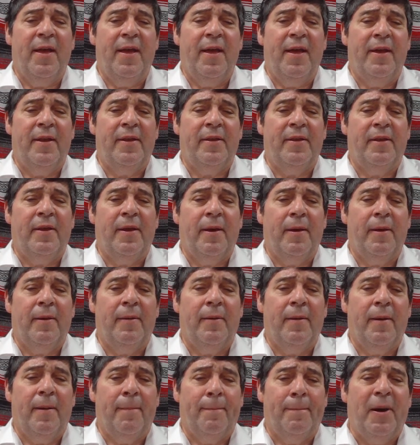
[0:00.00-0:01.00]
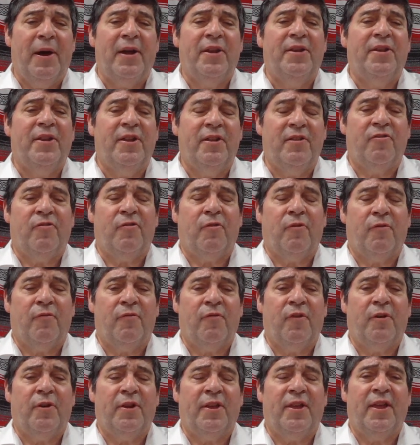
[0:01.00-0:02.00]
and abundance are
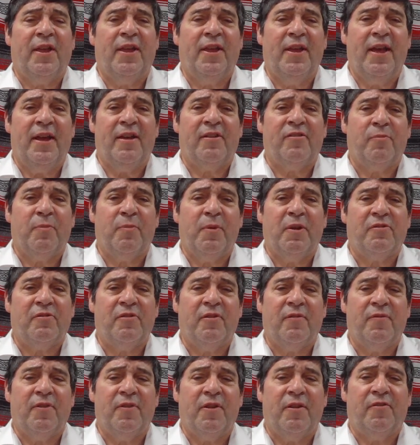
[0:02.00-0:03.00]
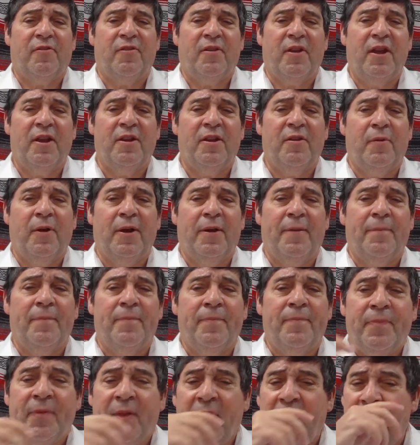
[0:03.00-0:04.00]
very key aspects of this. Anyway,
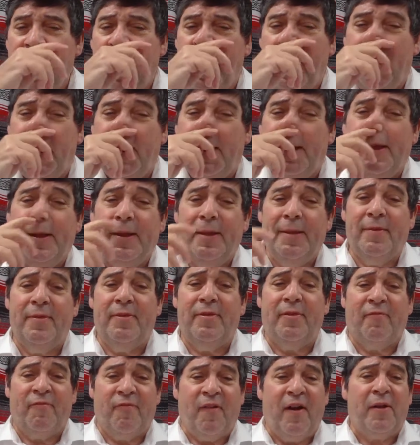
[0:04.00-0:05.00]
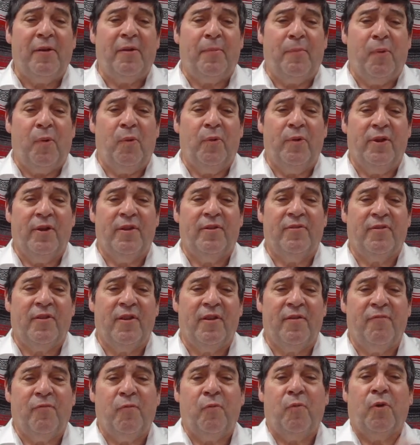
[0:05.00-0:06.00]
and the final point is,
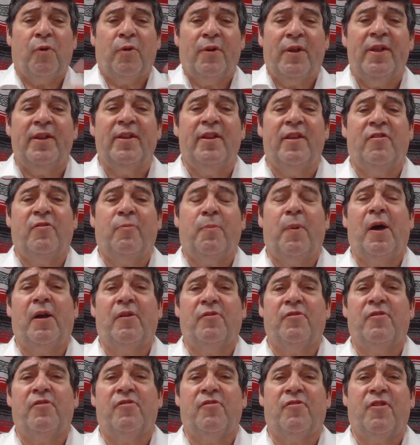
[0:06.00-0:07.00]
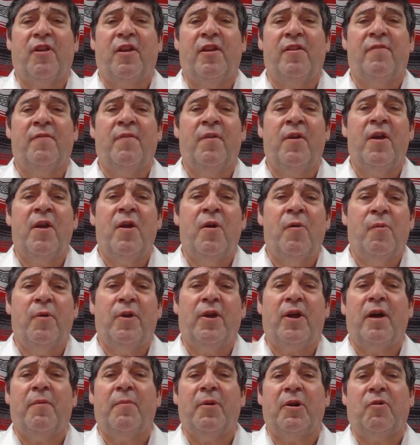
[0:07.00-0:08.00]
if we're in this positive state,
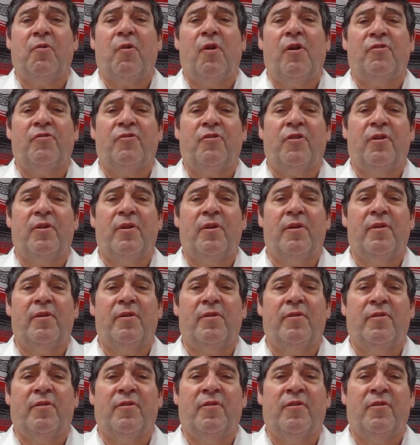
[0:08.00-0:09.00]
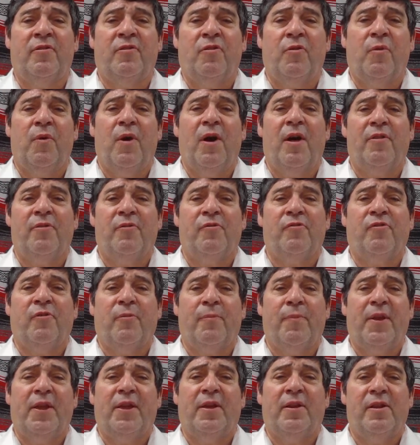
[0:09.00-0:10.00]
we come across to others
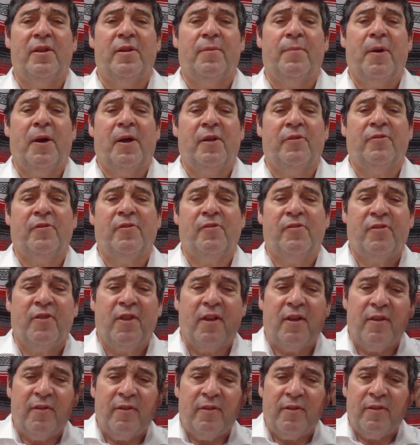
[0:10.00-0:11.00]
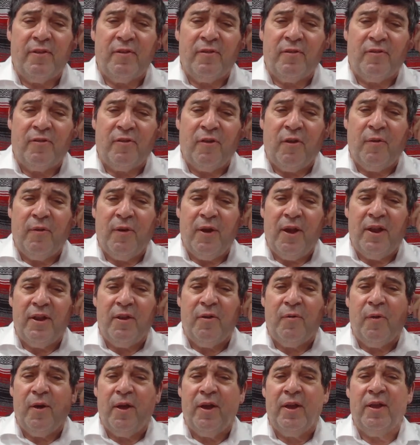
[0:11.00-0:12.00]
of being in a positive state. So
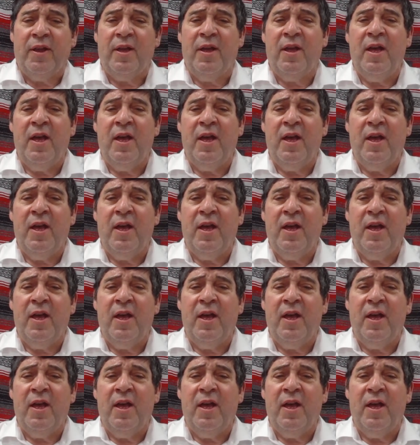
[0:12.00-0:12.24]
anyway,